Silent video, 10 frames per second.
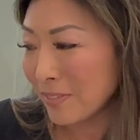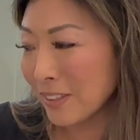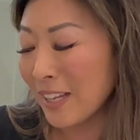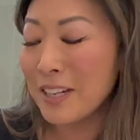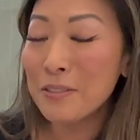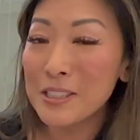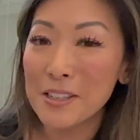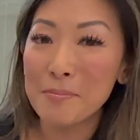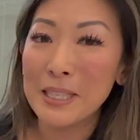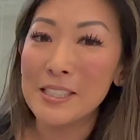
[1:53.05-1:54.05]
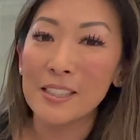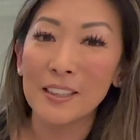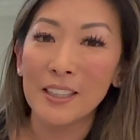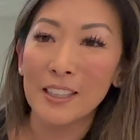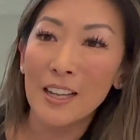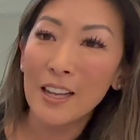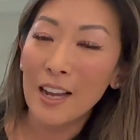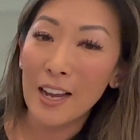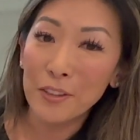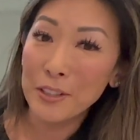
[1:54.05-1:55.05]
And it was amazing. Like,
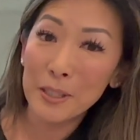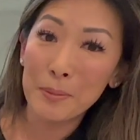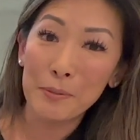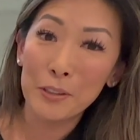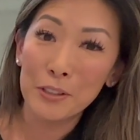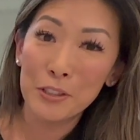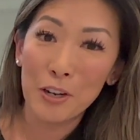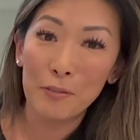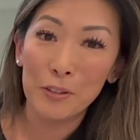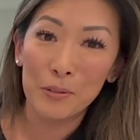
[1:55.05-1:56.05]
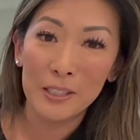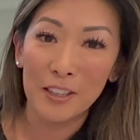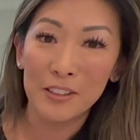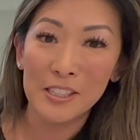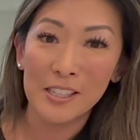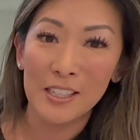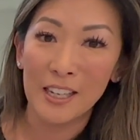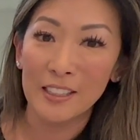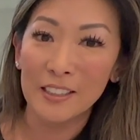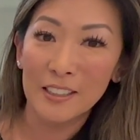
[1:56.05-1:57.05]
I don't think I'm ever gonna travel without this
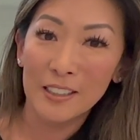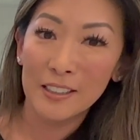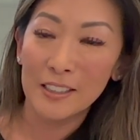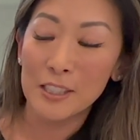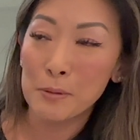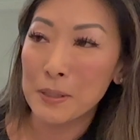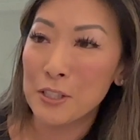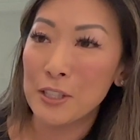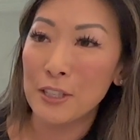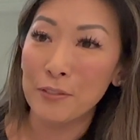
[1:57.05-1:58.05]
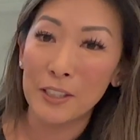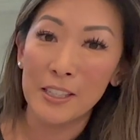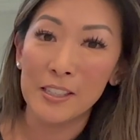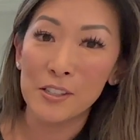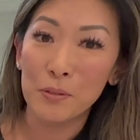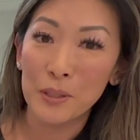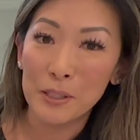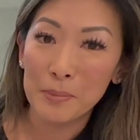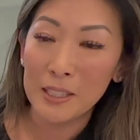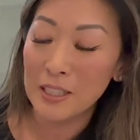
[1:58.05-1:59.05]
again, especially if the kids are with
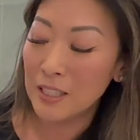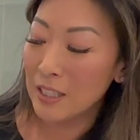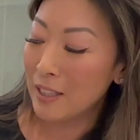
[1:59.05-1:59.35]
me.